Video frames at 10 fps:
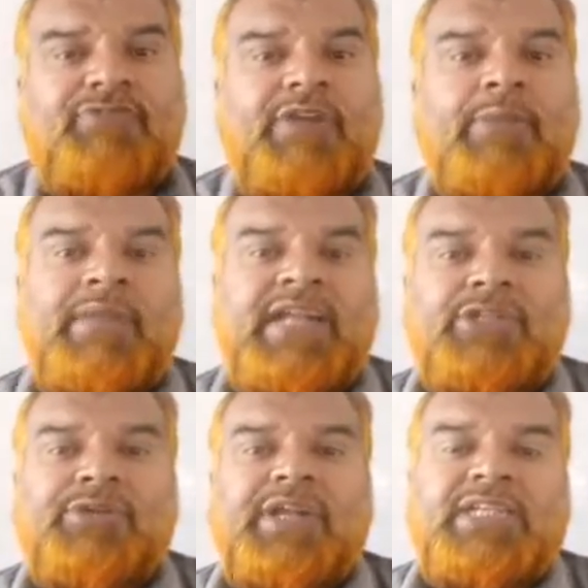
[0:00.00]
From
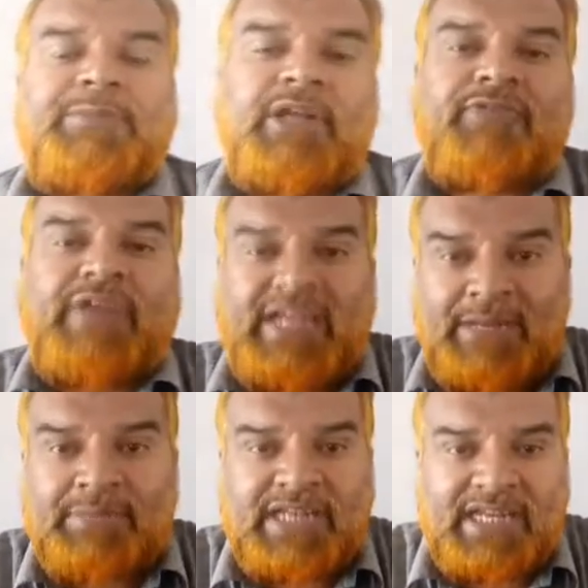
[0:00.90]
metathorax, pair of hind
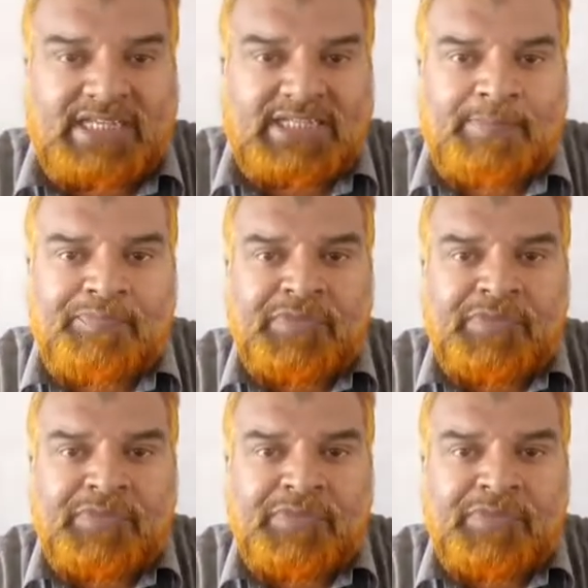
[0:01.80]
limbs arises.